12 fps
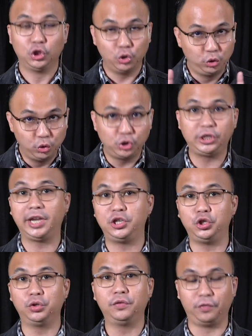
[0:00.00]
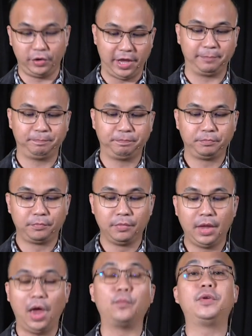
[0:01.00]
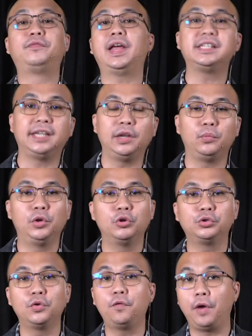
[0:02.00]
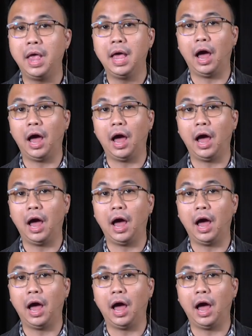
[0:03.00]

So do stay tuned for that. And with that said, we also,